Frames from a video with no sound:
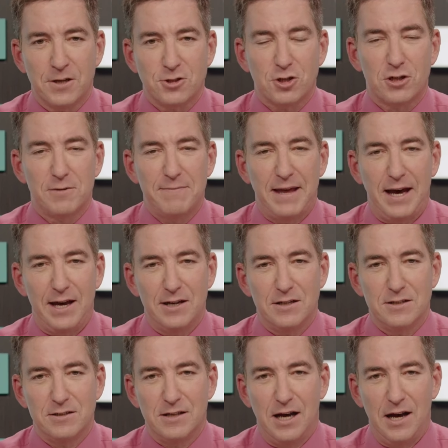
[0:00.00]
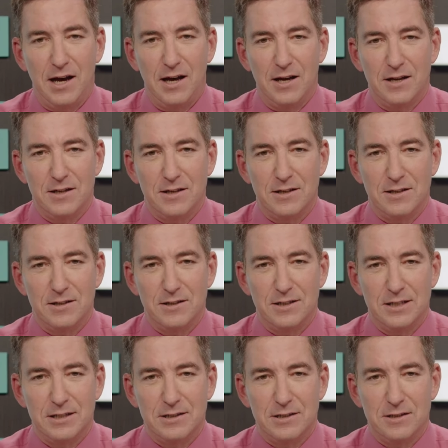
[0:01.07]
term that uh,
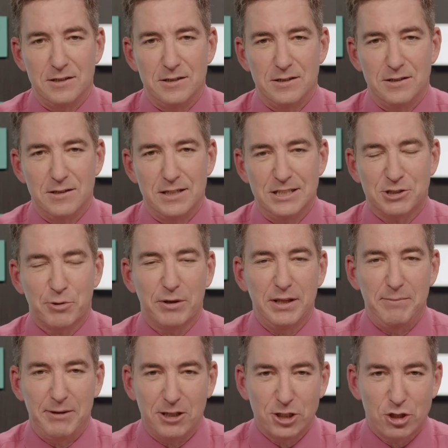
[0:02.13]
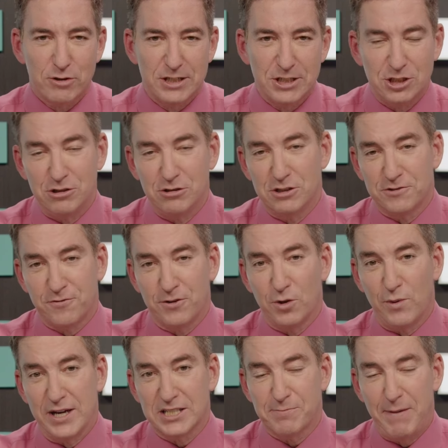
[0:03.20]
Israeli militarists use for the
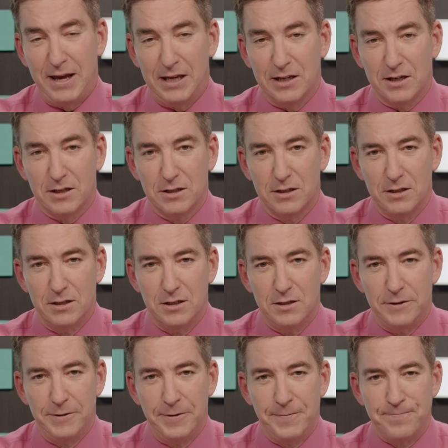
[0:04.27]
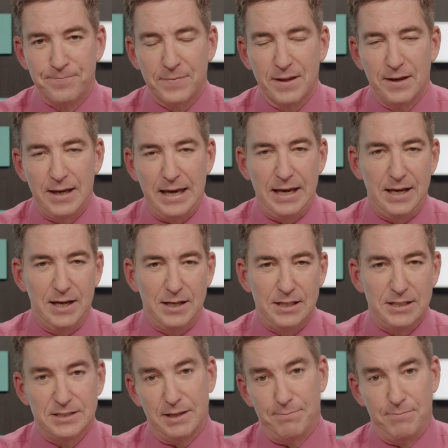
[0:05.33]
West Bank. And he
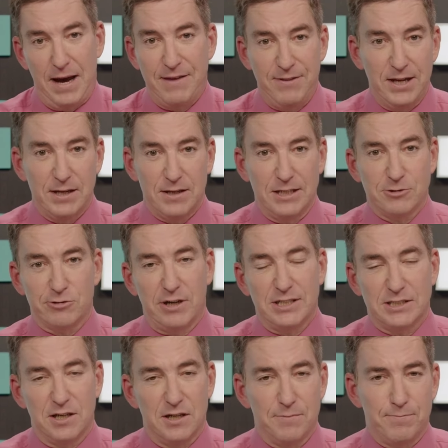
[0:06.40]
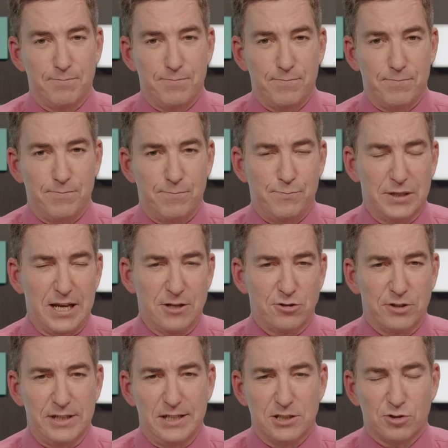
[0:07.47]
said, I think Israel has a
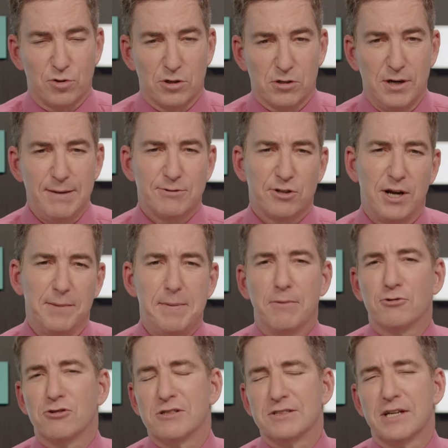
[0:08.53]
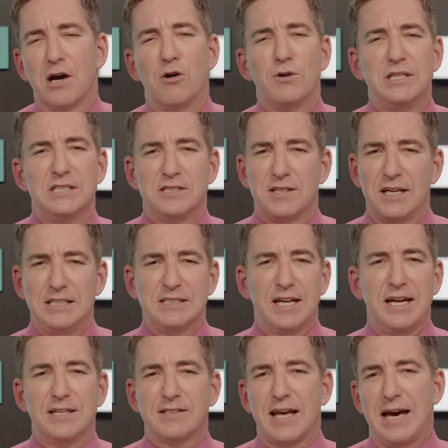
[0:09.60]
potentially historical claim. So a lot of people turn and say, oh, he's, he's
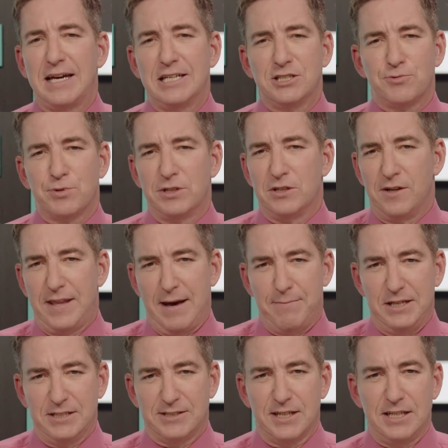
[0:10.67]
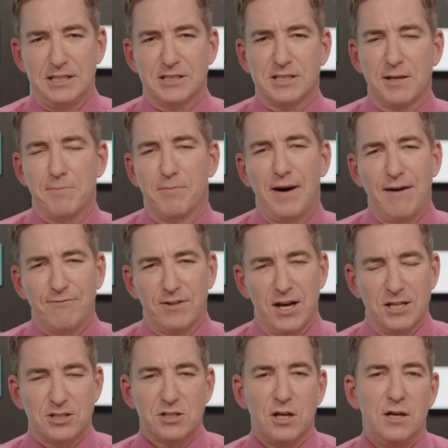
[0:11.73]
anti-Israel. That means that he's some
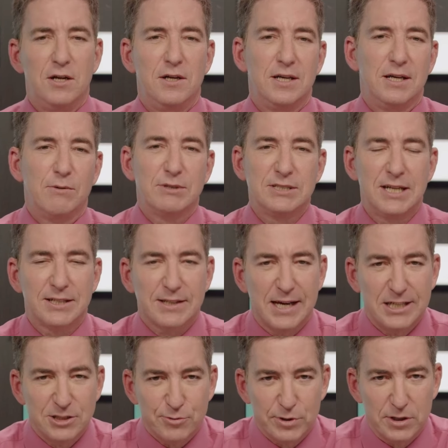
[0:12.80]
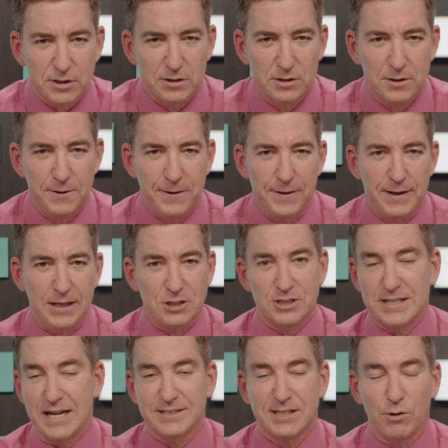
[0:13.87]
leftist. He wasn't anti-Israel. He just
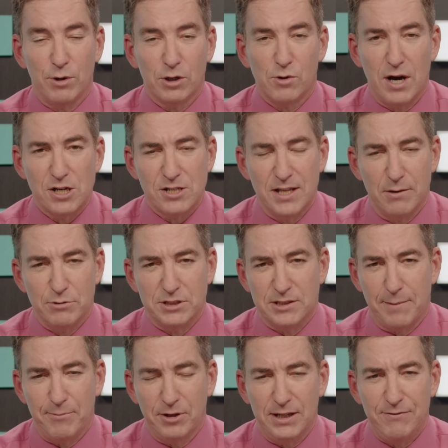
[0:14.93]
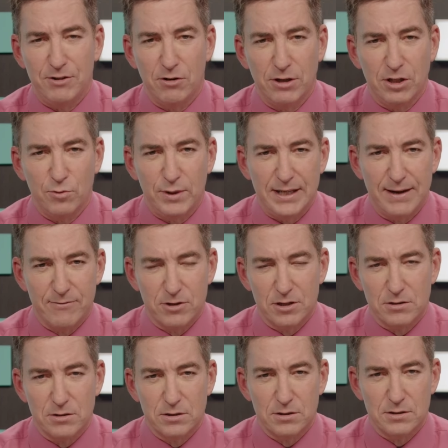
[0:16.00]
asked that one question that was, I believe, the only tweet he
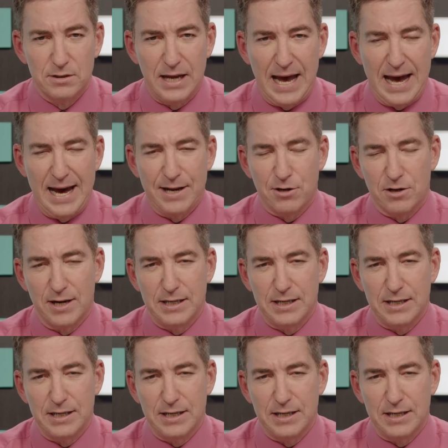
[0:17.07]
ever had or